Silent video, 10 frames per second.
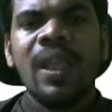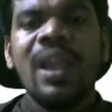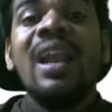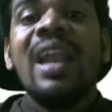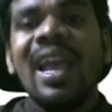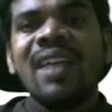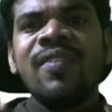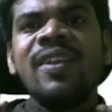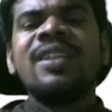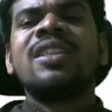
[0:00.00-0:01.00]
Lag
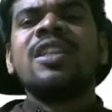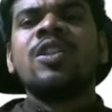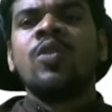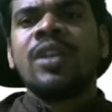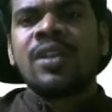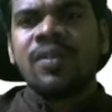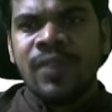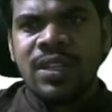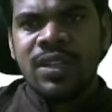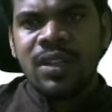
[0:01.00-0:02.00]
phase is the slowest
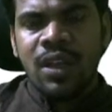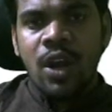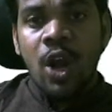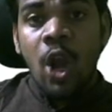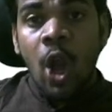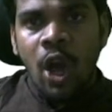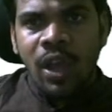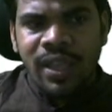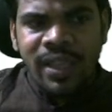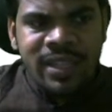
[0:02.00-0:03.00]
phase.
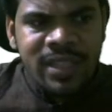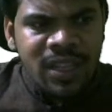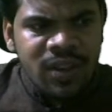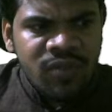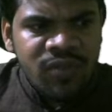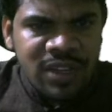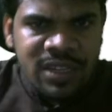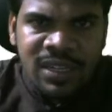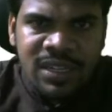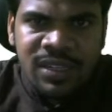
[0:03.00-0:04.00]
Log is the
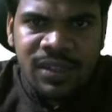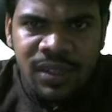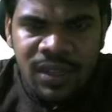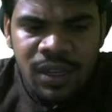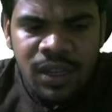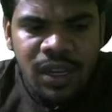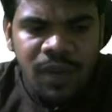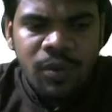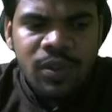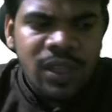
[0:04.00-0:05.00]
fastest.
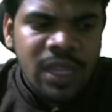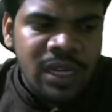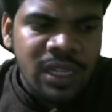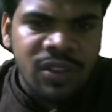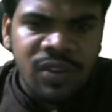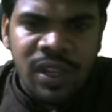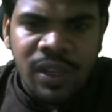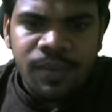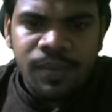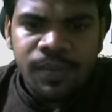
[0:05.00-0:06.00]
Come to the 33.